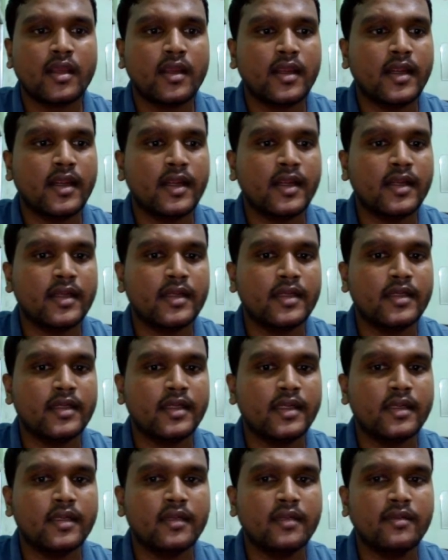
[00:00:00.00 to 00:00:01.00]
and
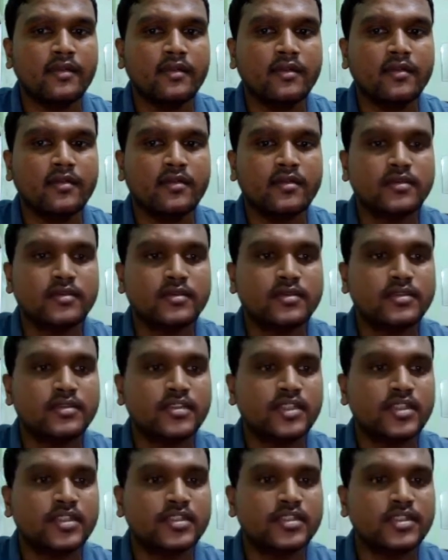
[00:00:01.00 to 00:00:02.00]
then
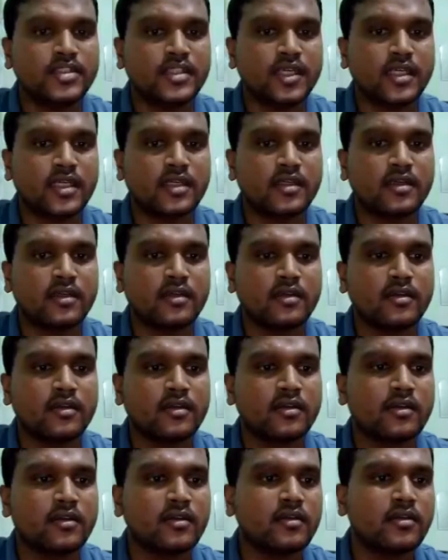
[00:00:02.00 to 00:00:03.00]
just check
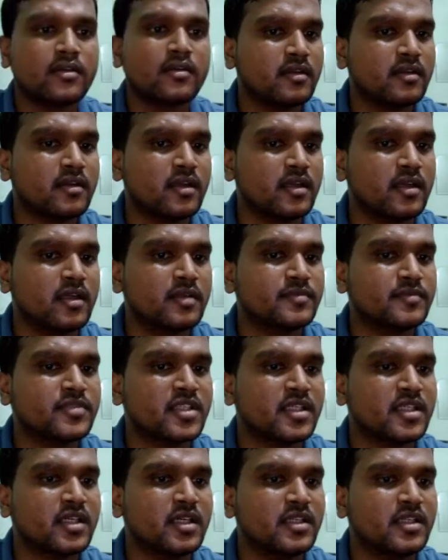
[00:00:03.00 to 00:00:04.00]
the terms and
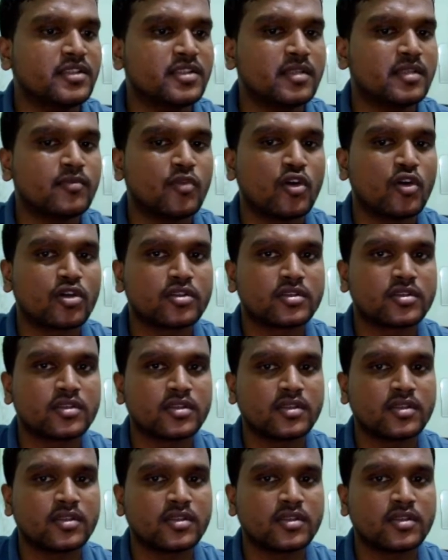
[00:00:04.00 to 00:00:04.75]
condition box,